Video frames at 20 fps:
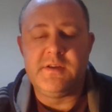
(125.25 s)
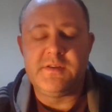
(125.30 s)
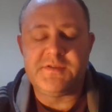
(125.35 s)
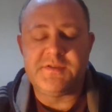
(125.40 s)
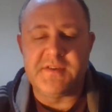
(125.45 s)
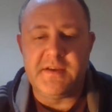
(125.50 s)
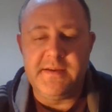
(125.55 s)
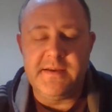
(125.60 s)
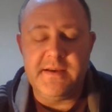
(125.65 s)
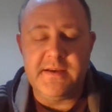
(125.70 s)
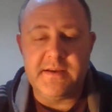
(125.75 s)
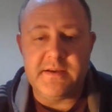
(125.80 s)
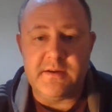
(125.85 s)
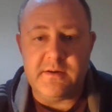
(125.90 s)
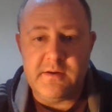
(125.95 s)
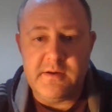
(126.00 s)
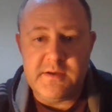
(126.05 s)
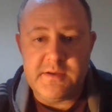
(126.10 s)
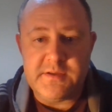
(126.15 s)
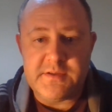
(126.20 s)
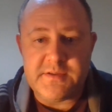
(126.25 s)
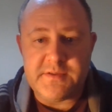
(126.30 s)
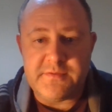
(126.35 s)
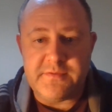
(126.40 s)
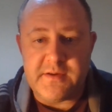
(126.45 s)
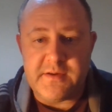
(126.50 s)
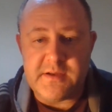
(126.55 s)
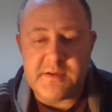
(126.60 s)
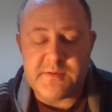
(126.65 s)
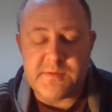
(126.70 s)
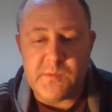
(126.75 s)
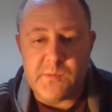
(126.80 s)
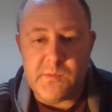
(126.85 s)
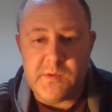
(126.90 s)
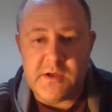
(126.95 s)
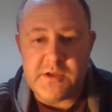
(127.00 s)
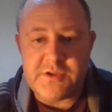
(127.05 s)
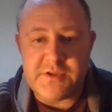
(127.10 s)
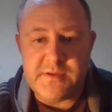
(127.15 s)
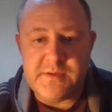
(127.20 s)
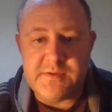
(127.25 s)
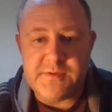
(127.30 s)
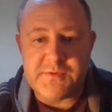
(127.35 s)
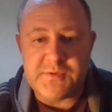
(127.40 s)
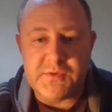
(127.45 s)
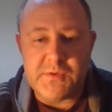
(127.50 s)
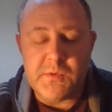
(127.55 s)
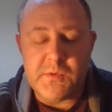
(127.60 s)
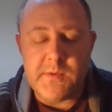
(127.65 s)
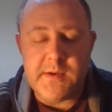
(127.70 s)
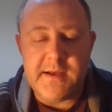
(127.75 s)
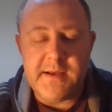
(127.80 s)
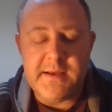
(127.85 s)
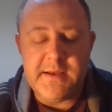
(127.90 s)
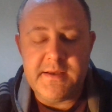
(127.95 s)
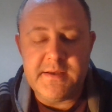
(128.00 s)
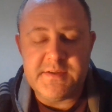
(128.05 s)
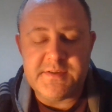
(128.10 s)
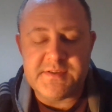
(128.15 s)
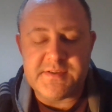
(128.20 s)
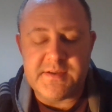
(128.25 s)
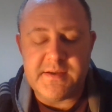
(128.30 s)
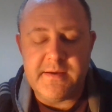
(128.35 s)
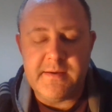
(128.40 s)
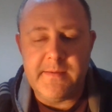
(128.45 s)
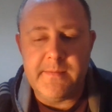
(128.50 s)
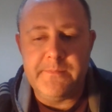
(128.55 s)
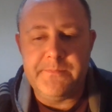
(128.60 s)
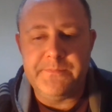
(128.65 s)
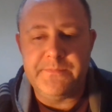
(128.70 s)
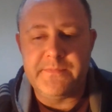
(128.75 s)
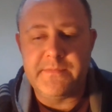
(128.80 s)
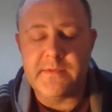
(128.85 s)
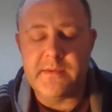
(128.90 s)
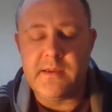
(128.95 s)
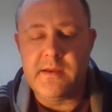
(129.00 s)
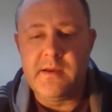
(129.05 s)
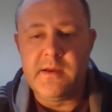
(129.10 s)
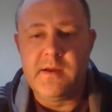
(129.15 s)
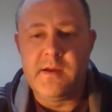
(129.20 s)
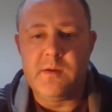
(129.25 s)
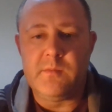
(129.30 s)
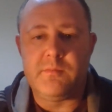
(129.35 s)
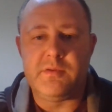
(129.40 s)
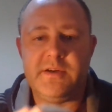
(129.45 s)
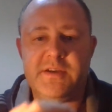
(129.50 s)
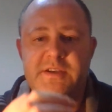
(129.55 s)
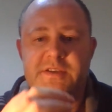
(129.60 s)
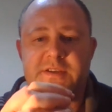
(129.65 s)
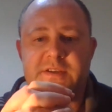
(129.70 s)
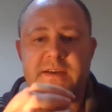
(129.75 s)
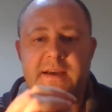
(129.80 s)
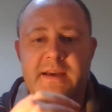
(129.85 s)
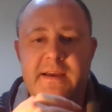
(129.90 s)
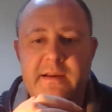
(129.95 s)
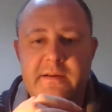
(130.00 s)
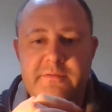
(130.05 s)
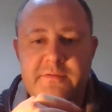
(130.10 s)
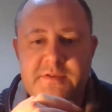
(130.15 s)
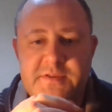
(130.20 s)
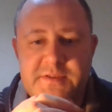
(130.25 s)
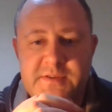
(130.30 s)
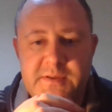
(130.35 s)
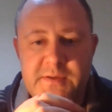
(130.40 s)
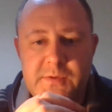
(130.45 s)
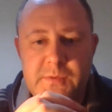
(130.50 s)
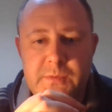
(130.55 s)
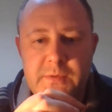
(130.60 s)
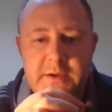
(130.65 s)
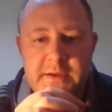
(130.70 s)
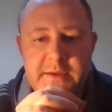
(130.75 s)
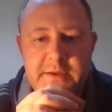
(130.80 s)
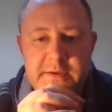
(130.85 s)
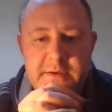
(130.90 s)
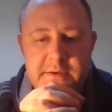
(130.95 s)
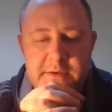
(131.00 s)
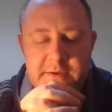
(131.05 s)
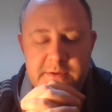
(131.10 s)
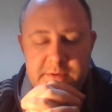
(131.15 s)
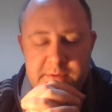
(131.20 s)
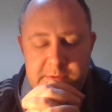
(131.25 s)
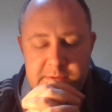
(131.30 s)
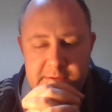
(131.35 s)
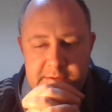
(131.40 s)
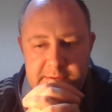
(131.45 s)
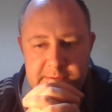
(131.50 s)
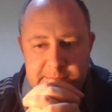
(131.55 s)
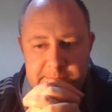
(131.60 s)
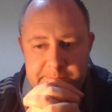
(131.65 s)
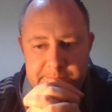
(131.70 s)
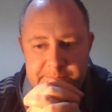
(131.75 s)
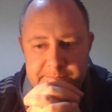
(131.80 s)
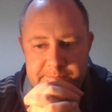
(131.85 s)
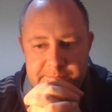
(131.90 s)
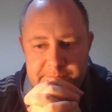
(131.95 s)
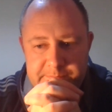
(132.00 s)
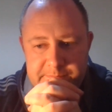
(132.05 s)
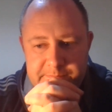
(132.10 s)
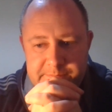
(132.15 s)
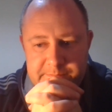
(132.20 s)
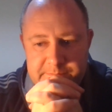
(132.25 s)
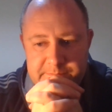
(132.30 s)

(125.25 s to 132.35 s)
So yeah, guys, thanks for watching as always. Um, appreciate every single one of you. Um,